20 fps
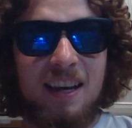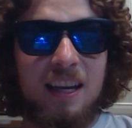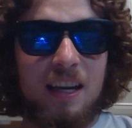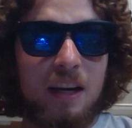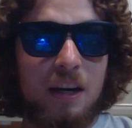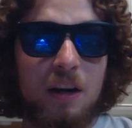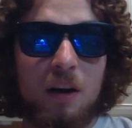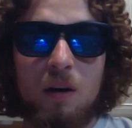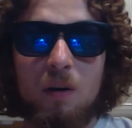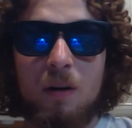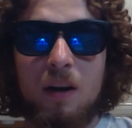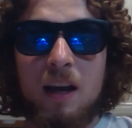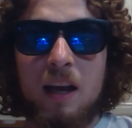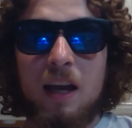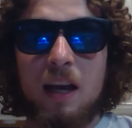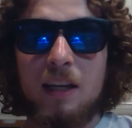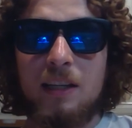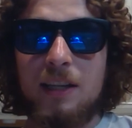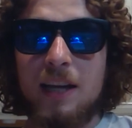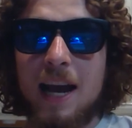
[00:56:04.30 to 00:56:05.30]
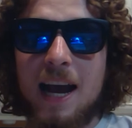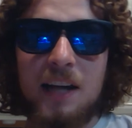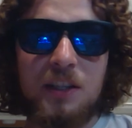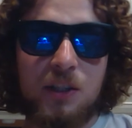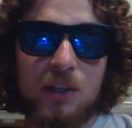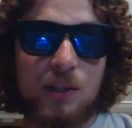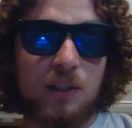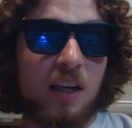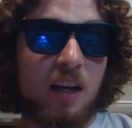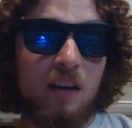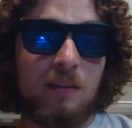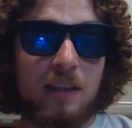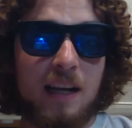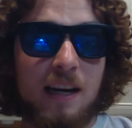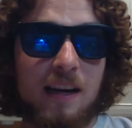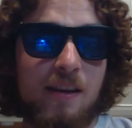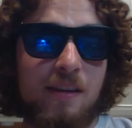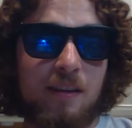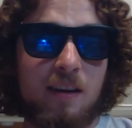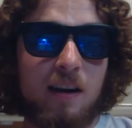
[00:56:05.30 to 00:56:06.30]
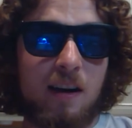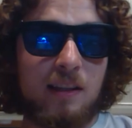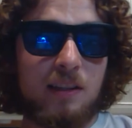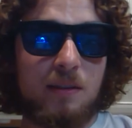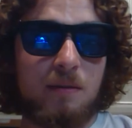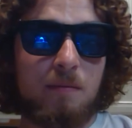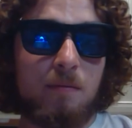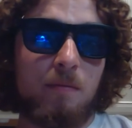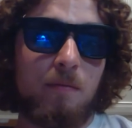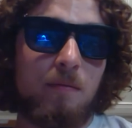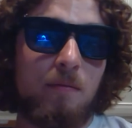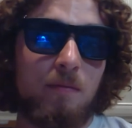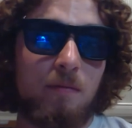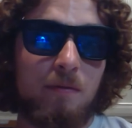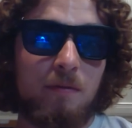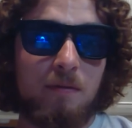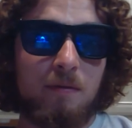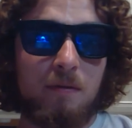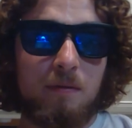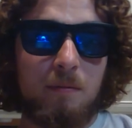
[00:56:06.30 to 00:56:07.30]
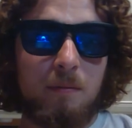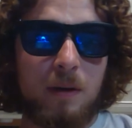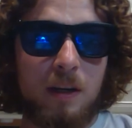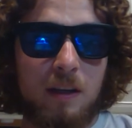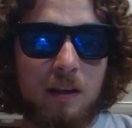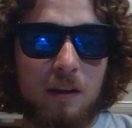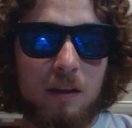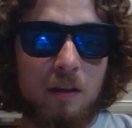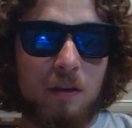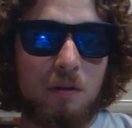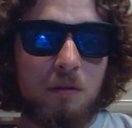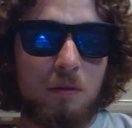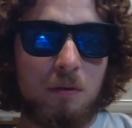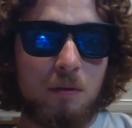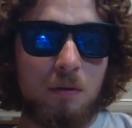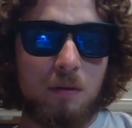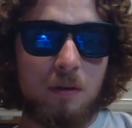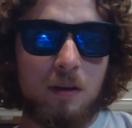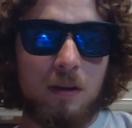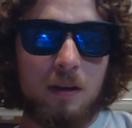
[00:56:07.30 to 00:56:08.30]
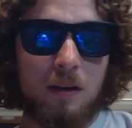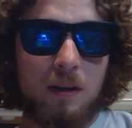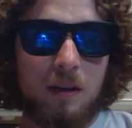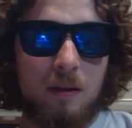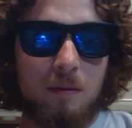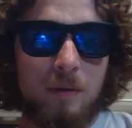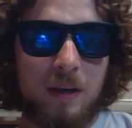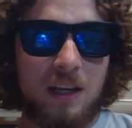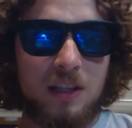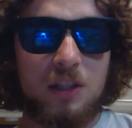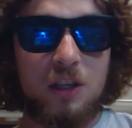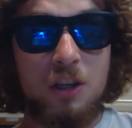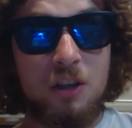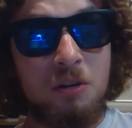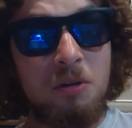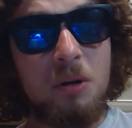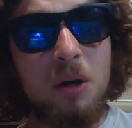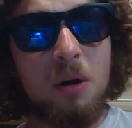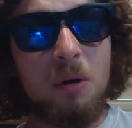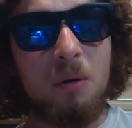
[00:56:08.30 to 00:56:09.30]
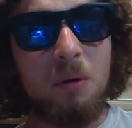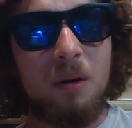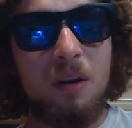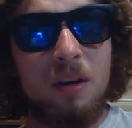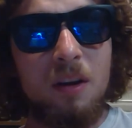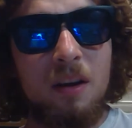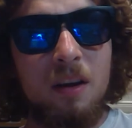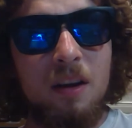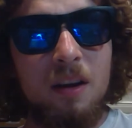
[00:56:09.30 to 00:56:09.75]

You don't attach yourself to any thoughts, but because you don't,